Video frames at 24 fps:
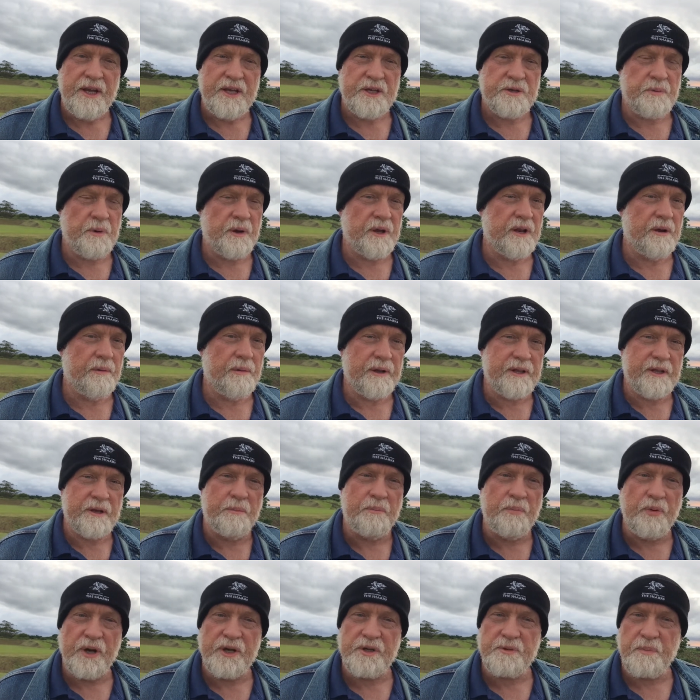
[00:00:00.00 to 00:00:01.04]
He's spoken about
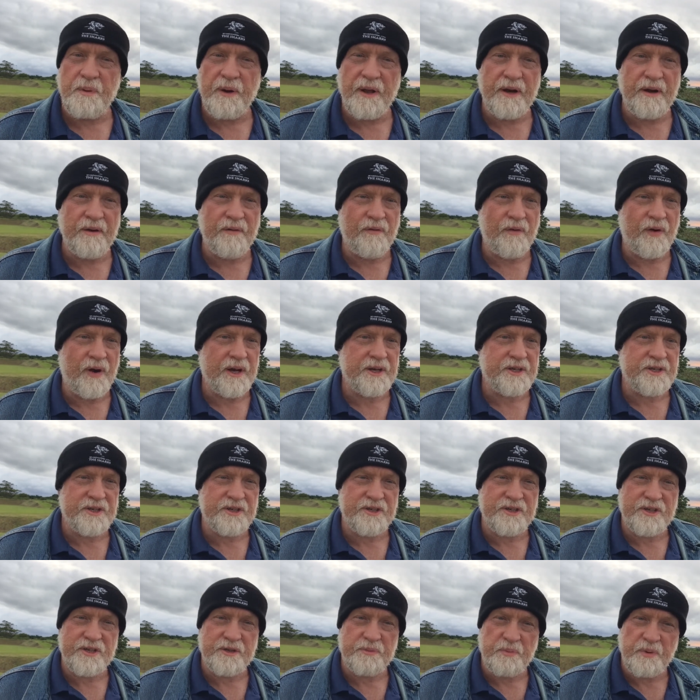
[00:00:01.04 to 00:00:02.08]
the breastplate of
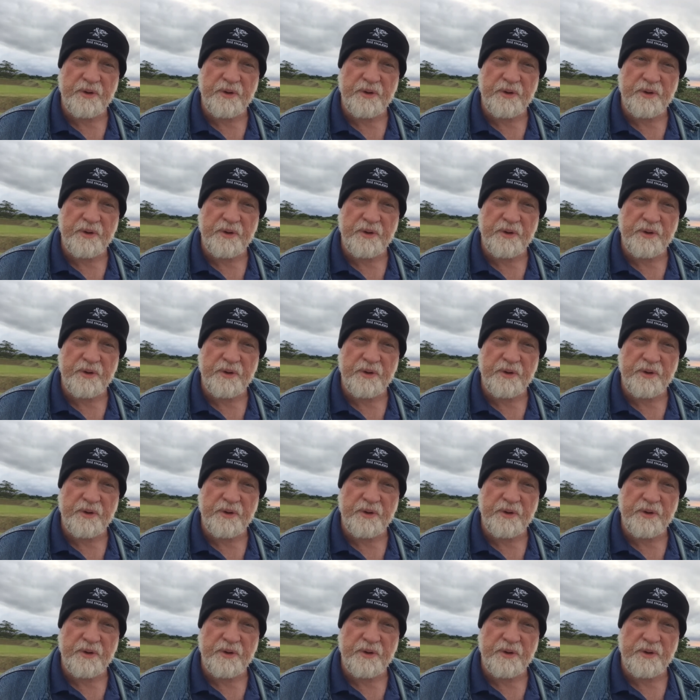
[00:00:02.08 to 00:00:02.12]
righteousness,